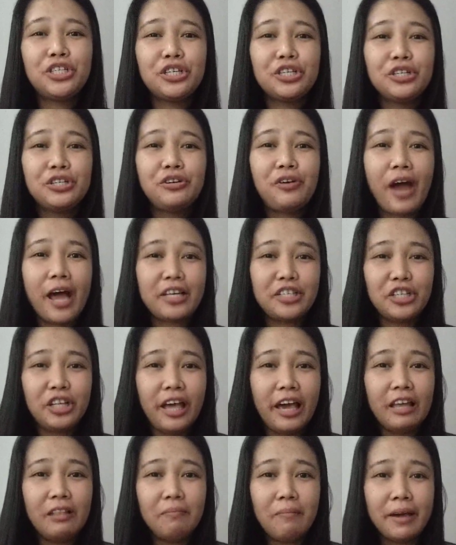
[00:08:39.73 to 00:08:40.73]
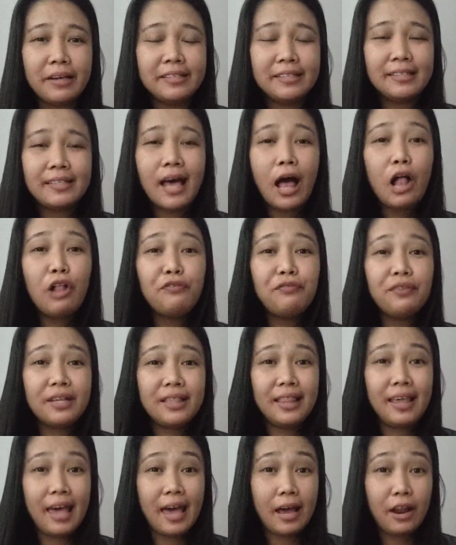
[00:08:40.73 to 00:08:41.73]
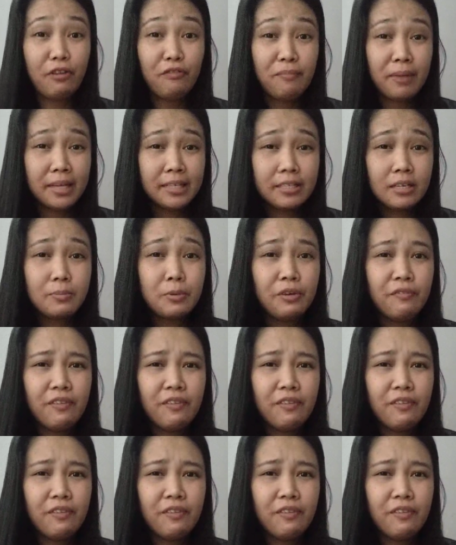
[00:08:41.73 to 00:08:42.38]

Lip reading: congratulate myself at the end of my summer